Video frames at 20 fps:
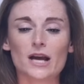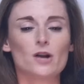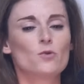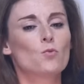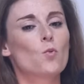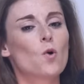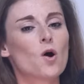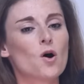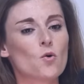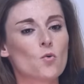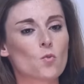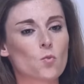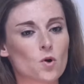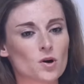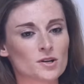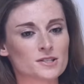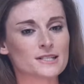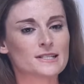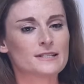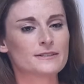in what
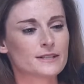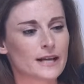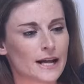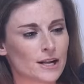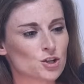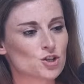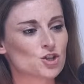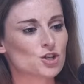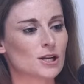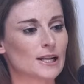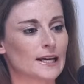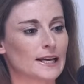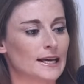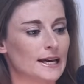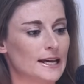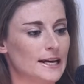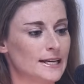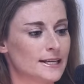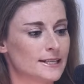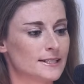was essentially
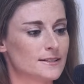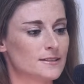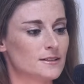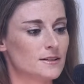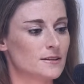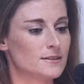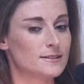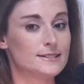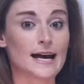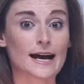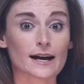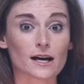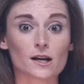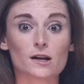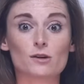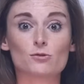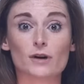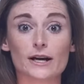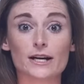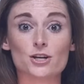his
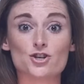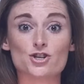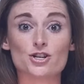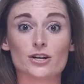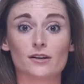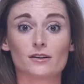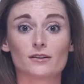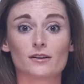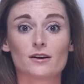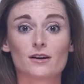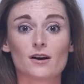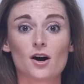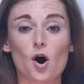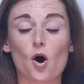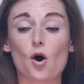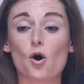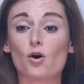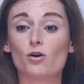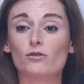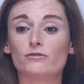declaration
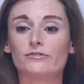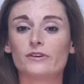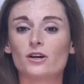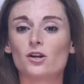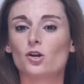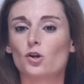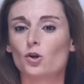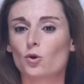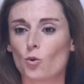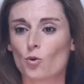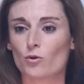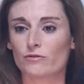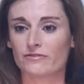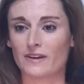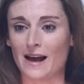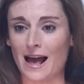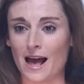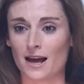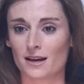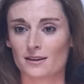of
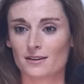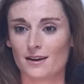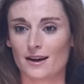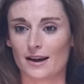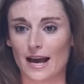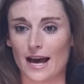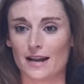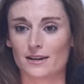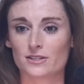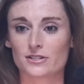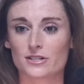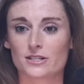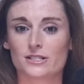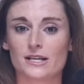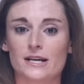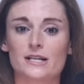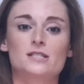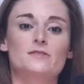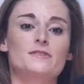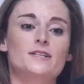lawfare against the
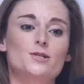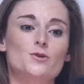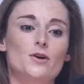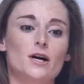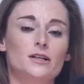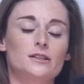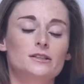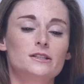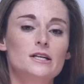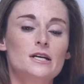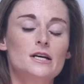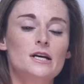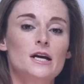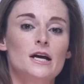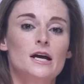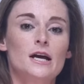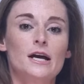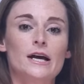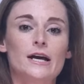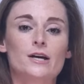State of Israel.
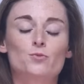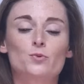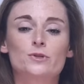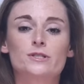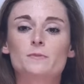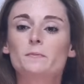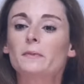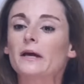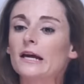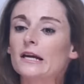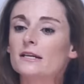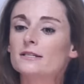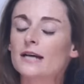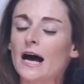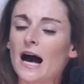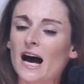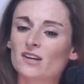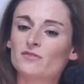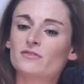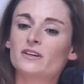It was a piece
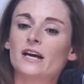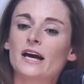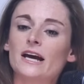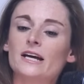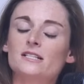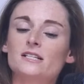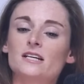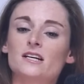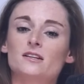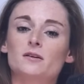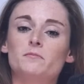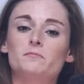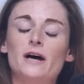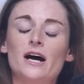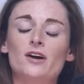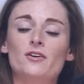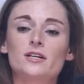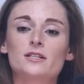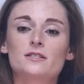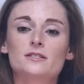advocating the
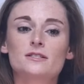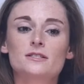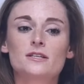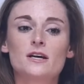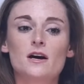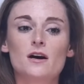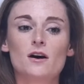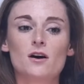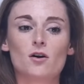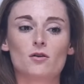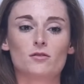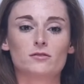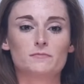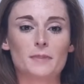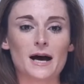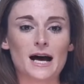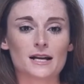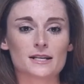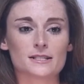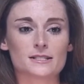merits
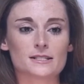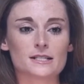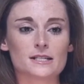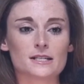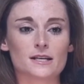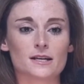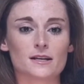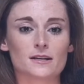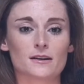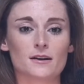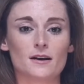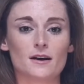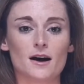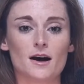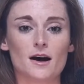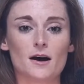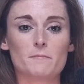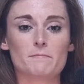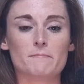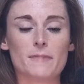of Palestinian
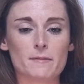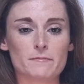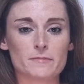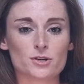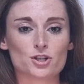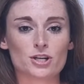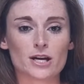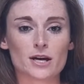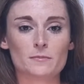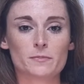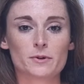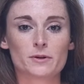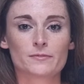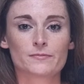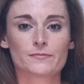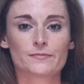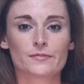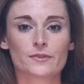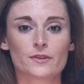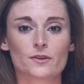membership
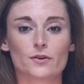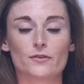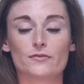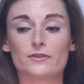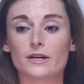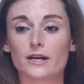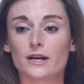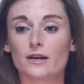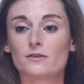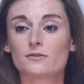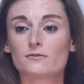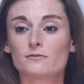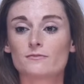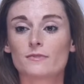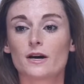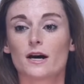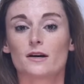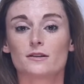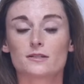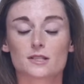of the
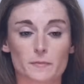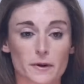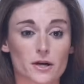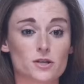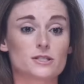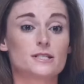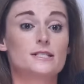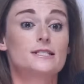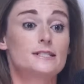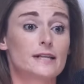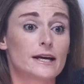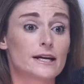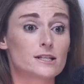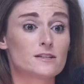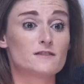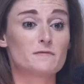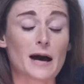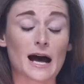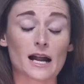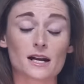supposed
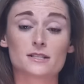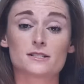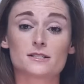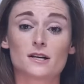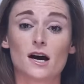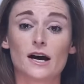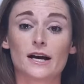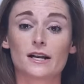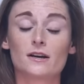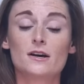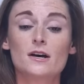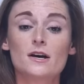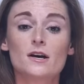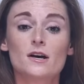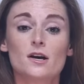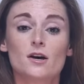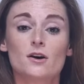State of Palestine,